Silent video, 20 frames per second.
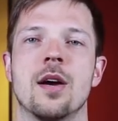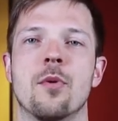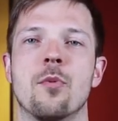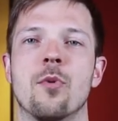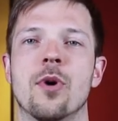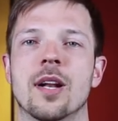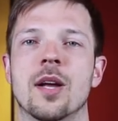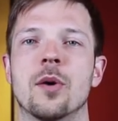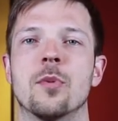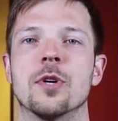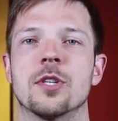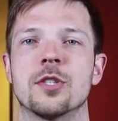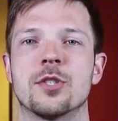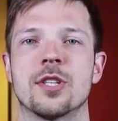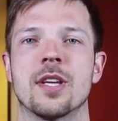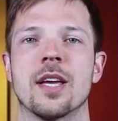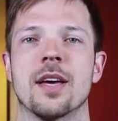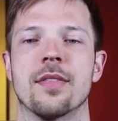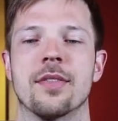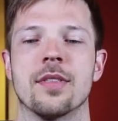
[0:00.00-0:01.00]
when I want
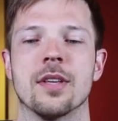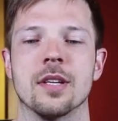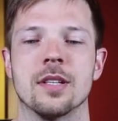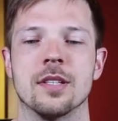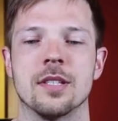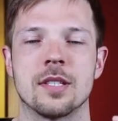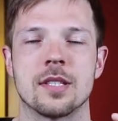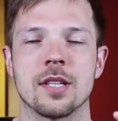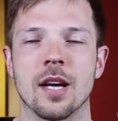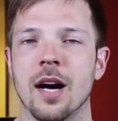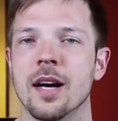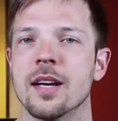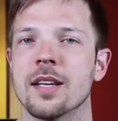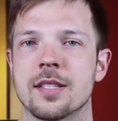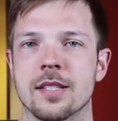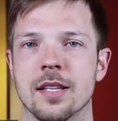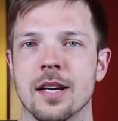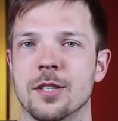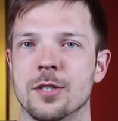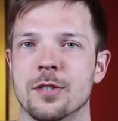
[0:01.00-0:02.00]
to get the
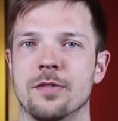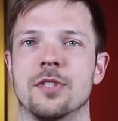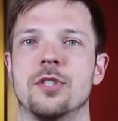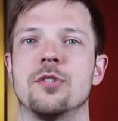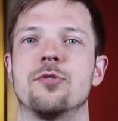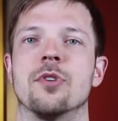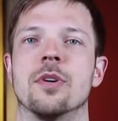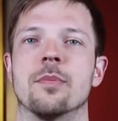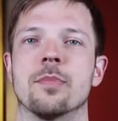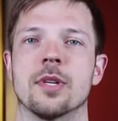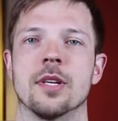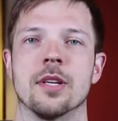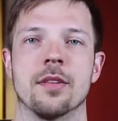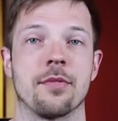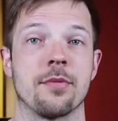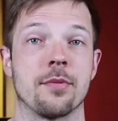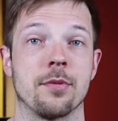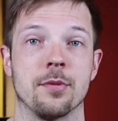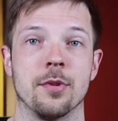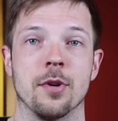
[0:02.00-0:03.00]
entire sound of a drum
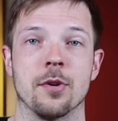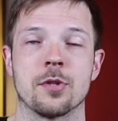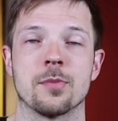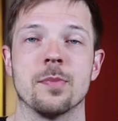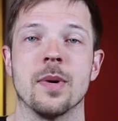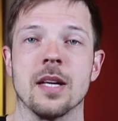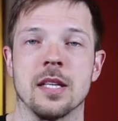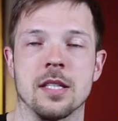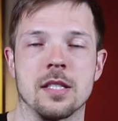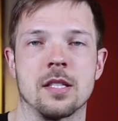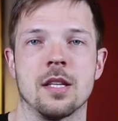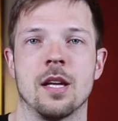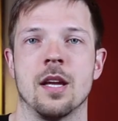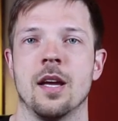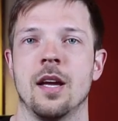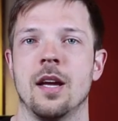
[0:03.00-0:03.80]
kit through those mics.